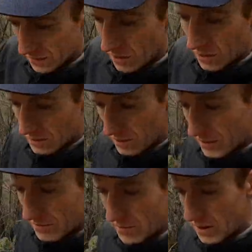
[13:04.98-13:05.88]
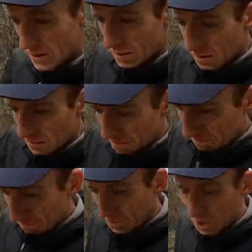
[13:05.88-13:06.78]
loch, like
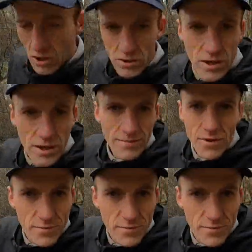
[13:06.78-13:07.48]
my long time